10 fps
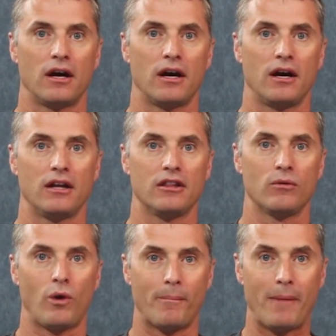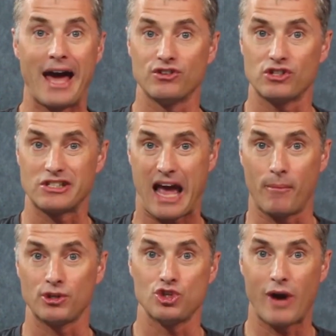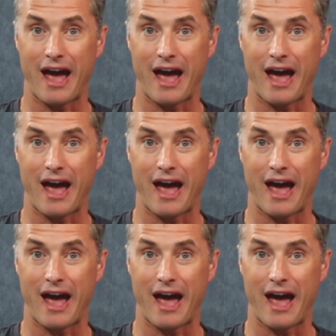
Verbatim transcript: Uh, the, what matters is how much you